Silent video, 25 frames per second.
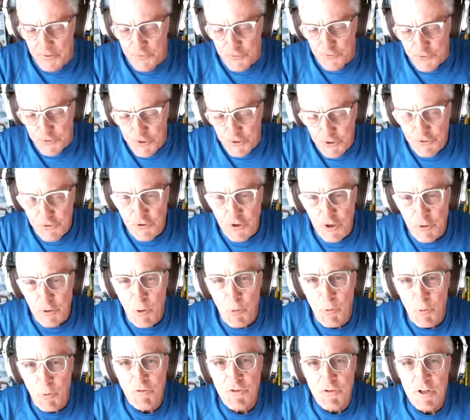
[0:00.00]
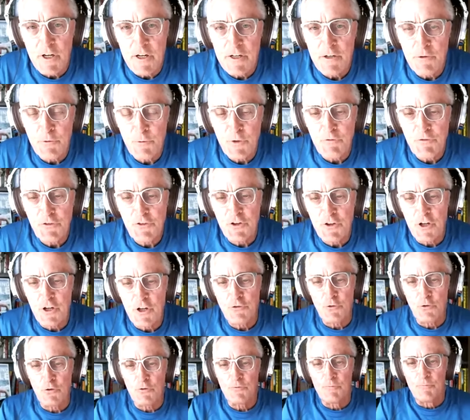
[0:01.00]
Traditionally, what we've done is we've
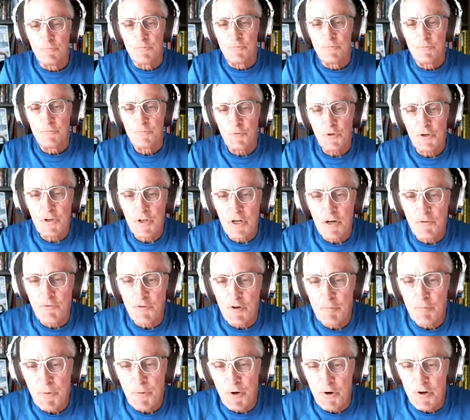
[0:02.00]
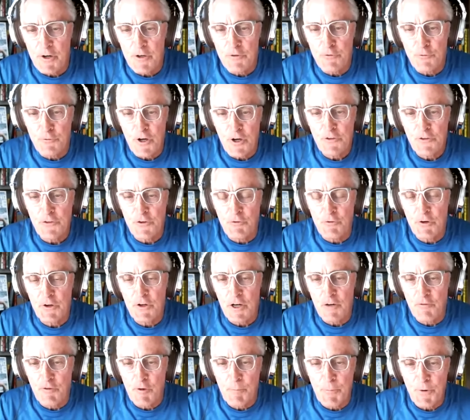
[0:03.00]
scheduled recovery periods, rest and
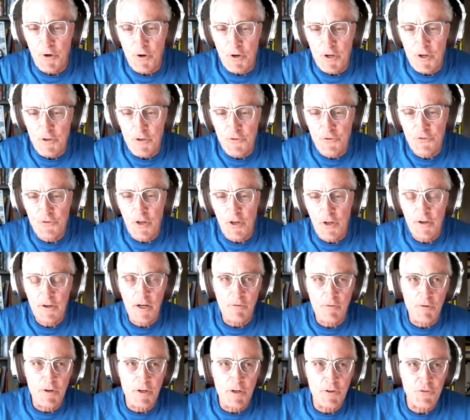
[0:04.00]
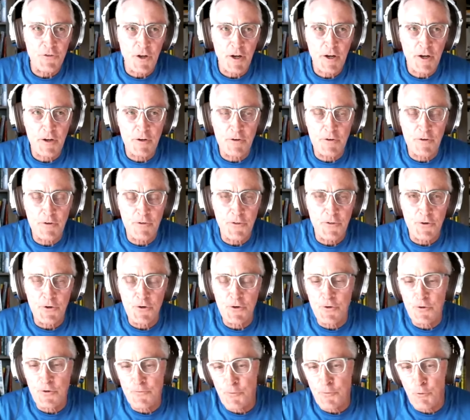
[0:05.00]
recovery periods, like every second or
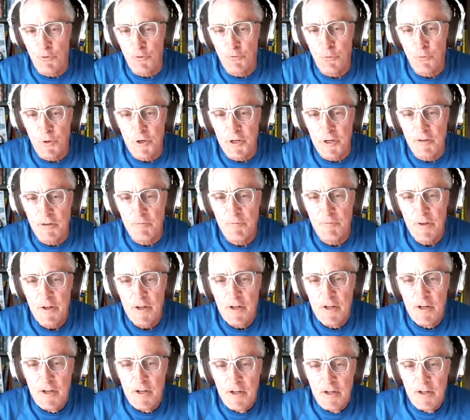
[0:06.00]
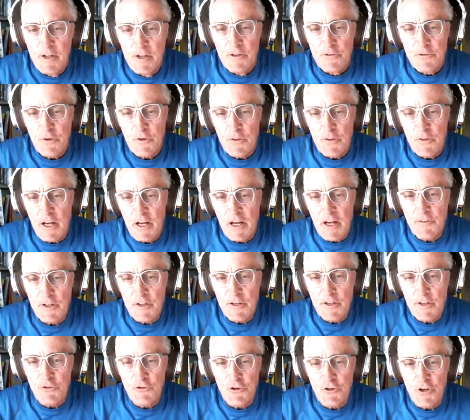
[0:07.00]
third or fourth week. So the athlete
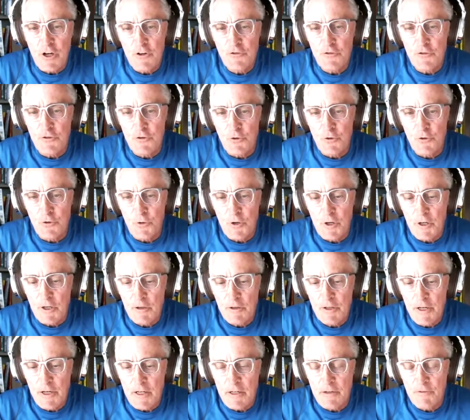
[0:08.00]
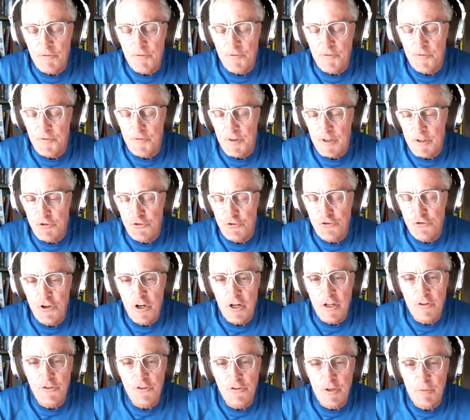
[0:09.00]
gets a chance to uh, kind of uh,
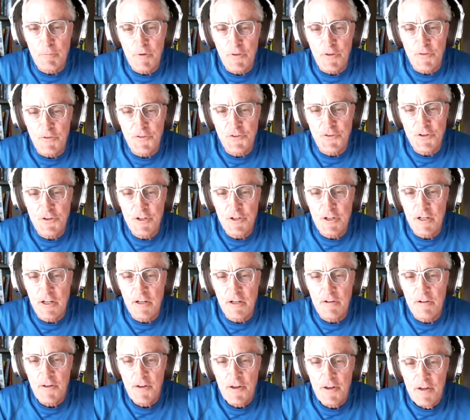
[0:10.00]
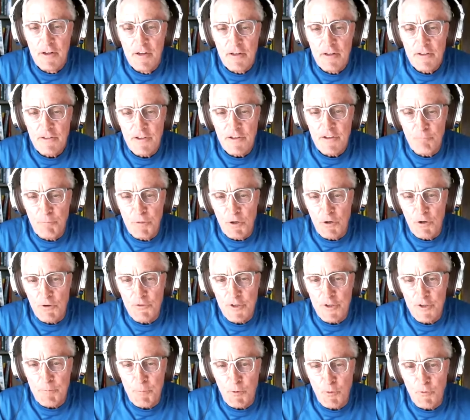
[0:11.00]
shed some of the fatigue they've built
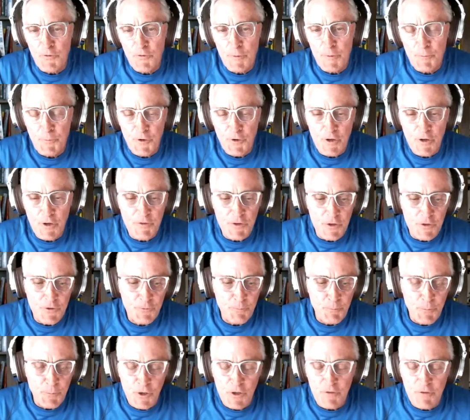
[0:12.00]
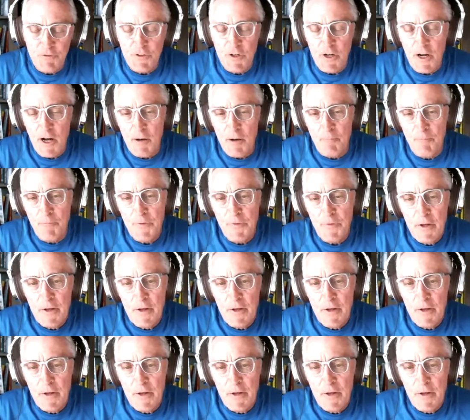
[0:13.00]
up over the previous period of time